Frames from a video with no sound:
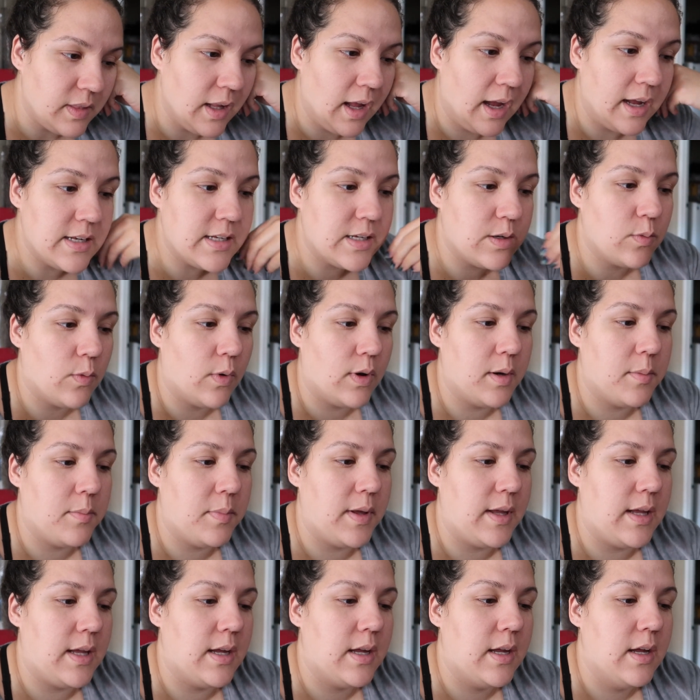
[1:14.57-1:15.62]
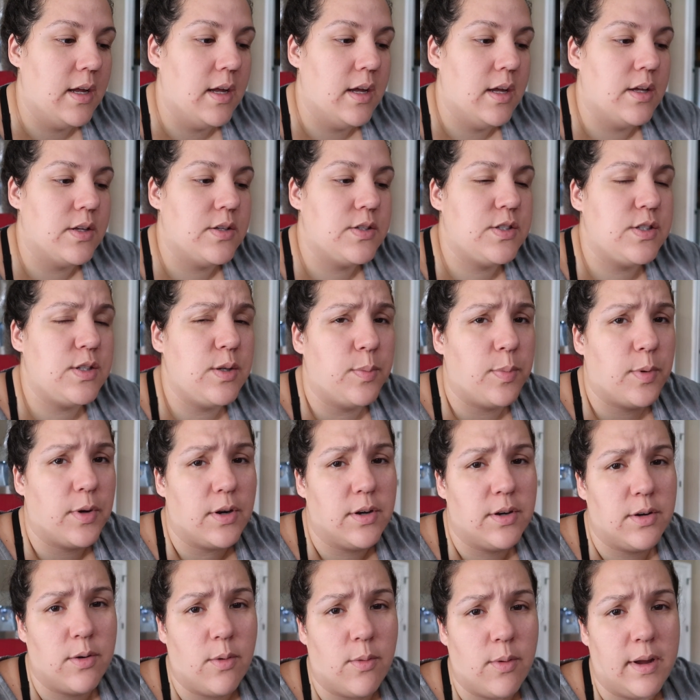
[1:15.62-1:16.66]
I didn't want to be super
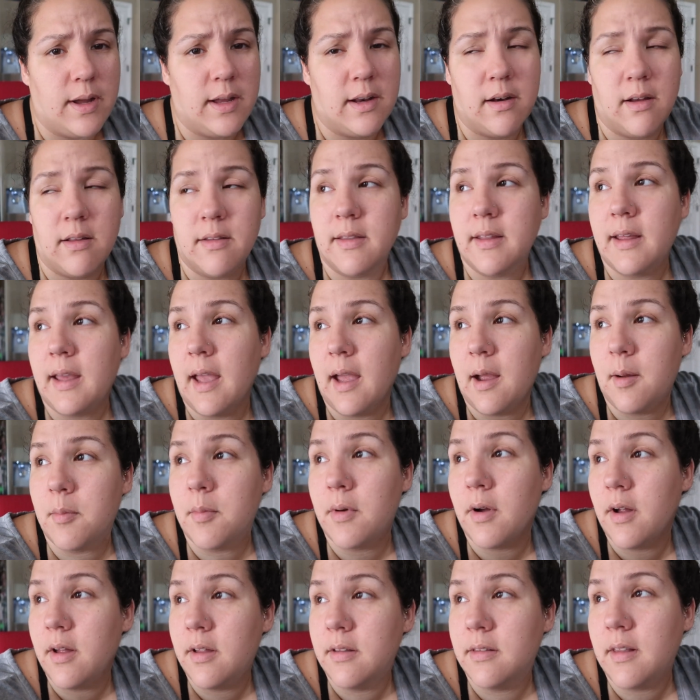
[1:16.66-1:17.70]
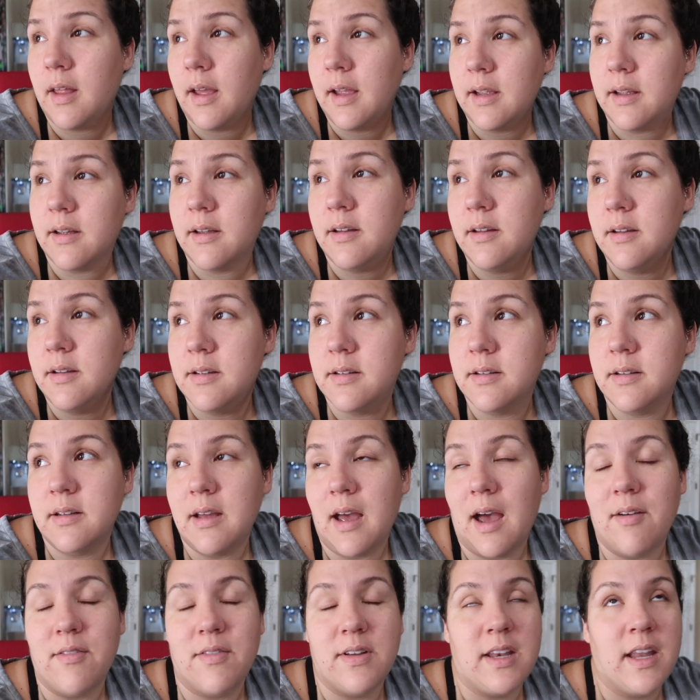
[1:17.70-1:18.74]
annoying on the camera and like
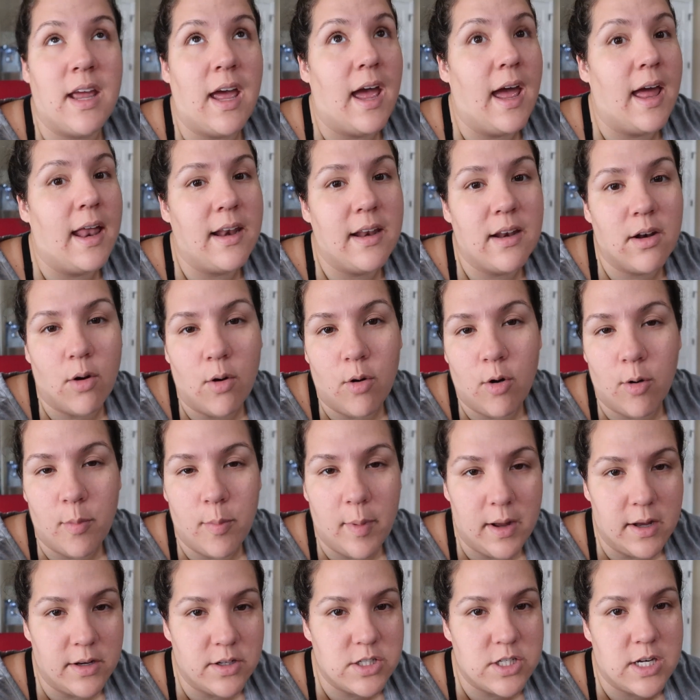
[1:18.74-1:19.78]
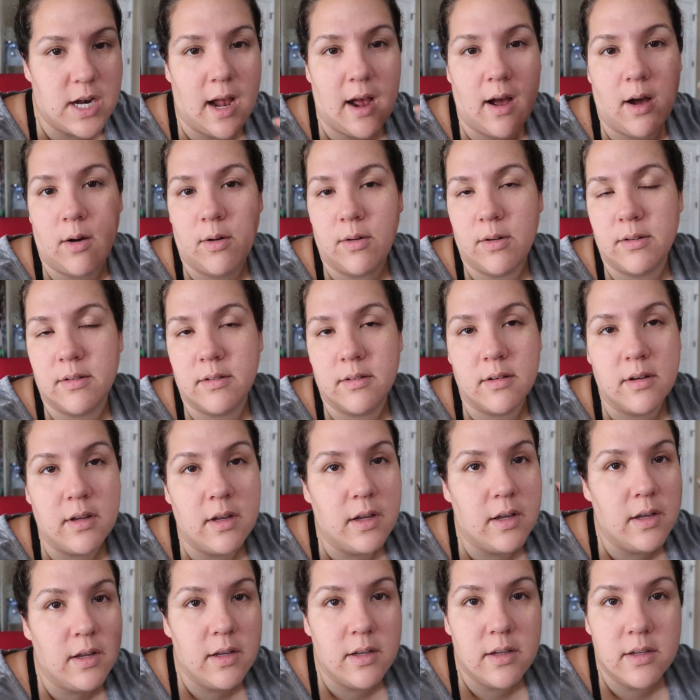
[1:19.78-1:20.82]
having to edit a whole bunch out and
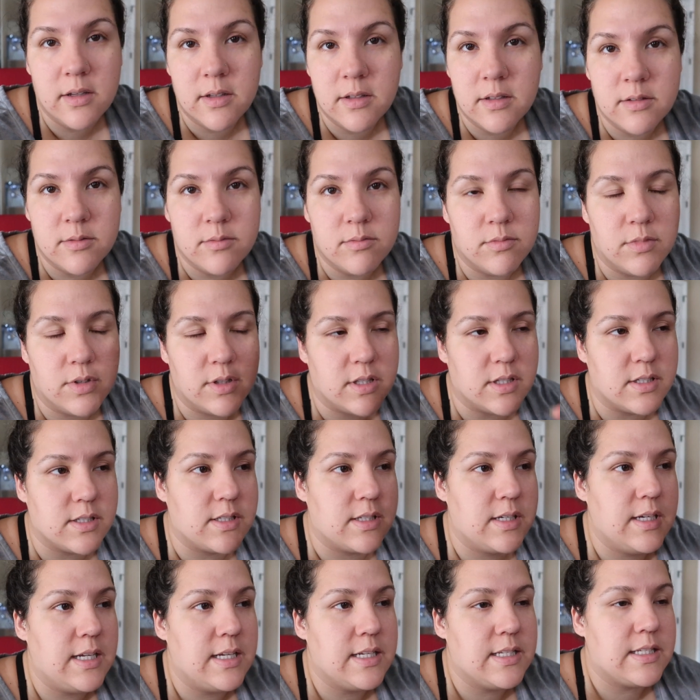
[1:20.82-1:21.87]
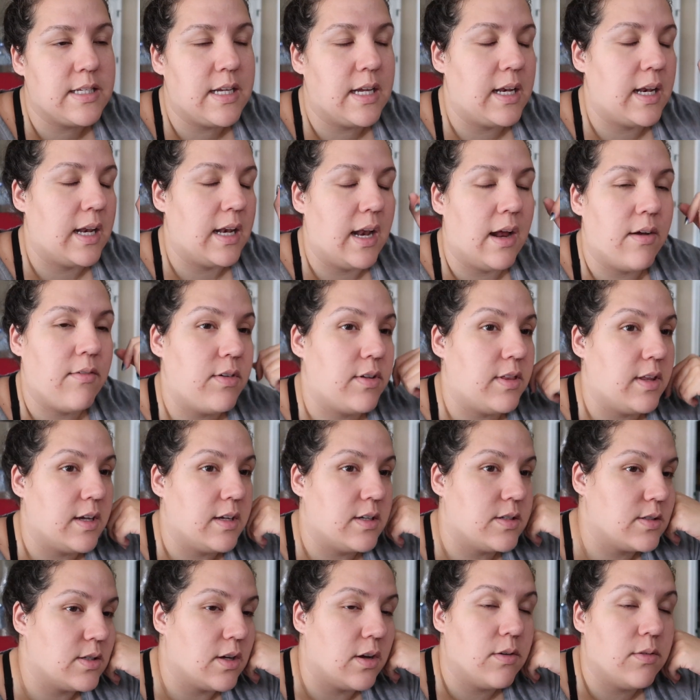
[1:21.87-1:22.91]
with the sneezing and
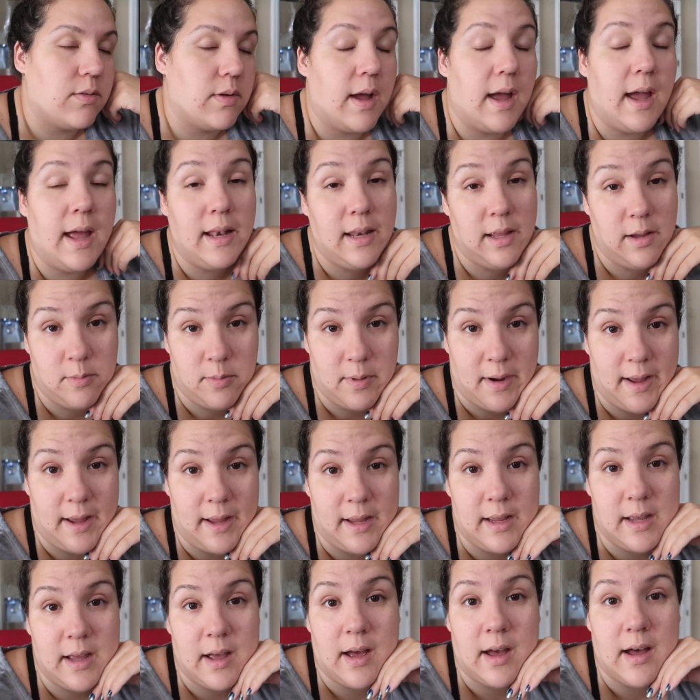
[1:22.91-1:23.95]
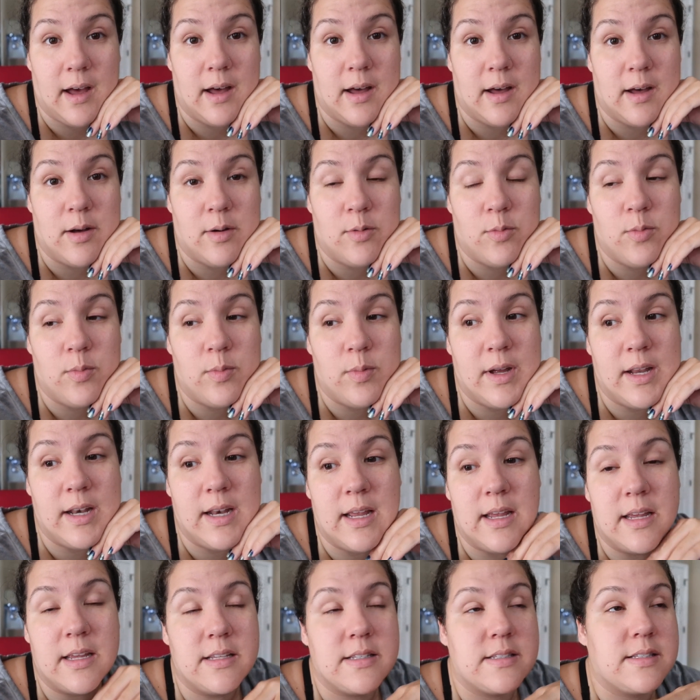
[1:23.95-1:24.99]
everything. So anyway, uh, it
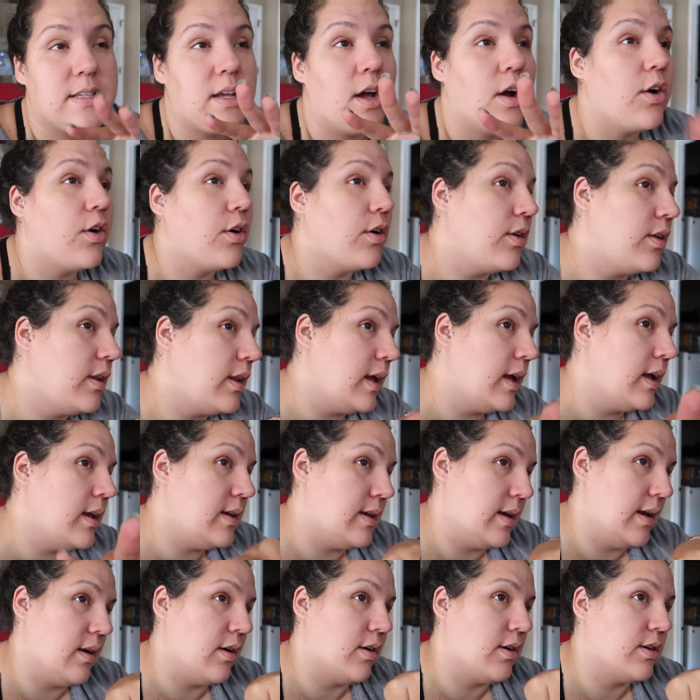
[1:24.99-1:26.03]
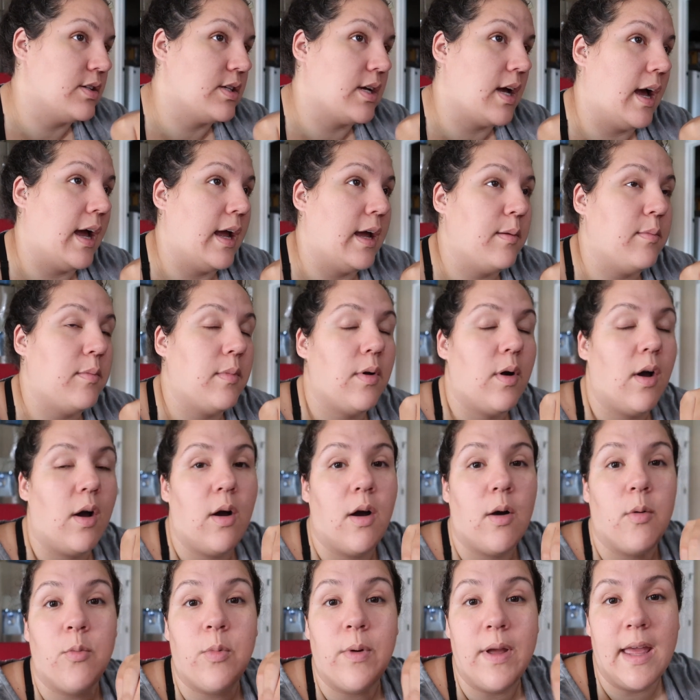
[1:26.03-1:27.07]
is early dinner time.
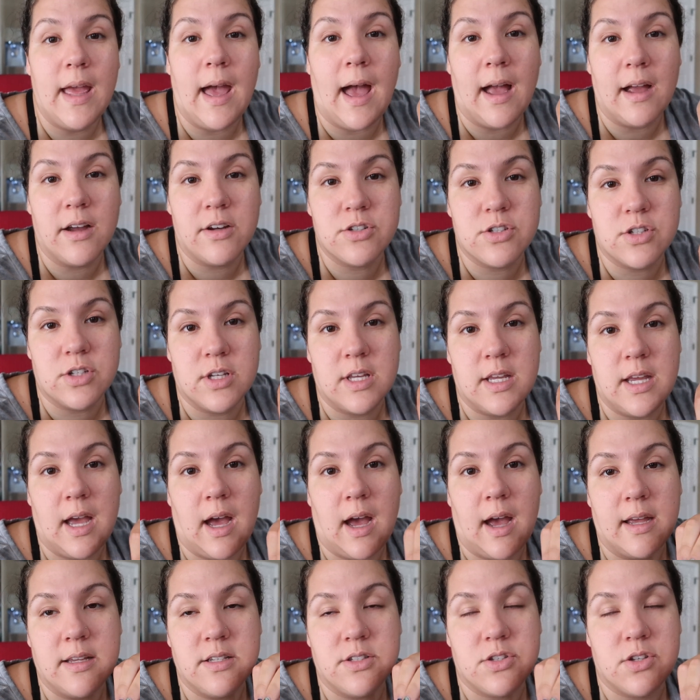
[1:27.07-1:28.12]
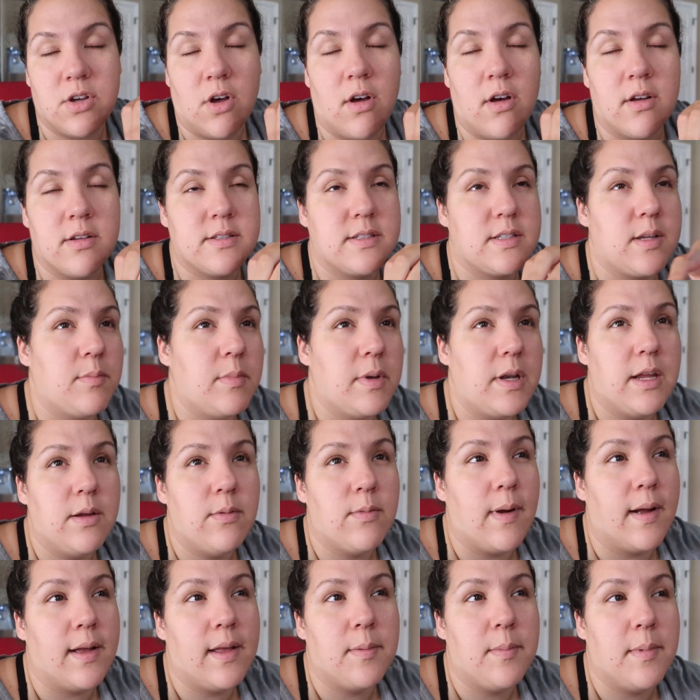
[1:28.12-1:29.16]
Uh, we actually, I saw somebody
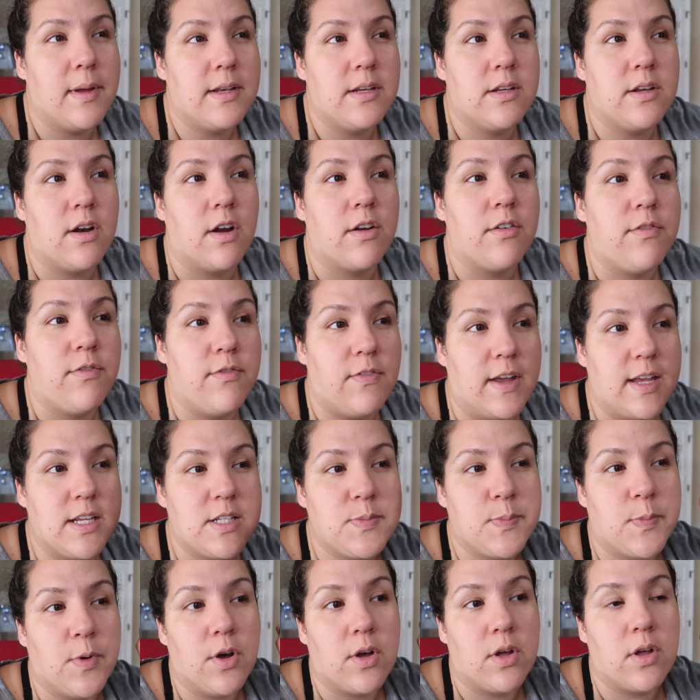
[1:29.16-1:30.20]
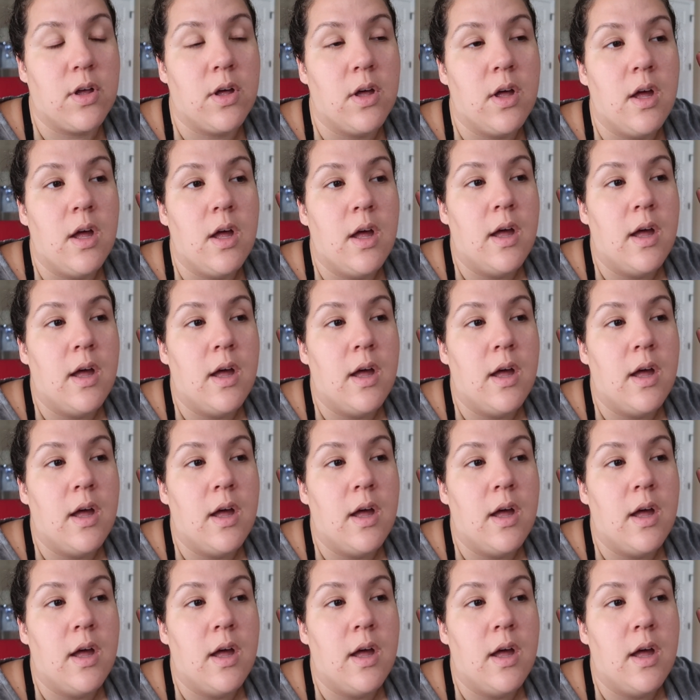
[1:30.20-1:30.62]
recommended on Facebook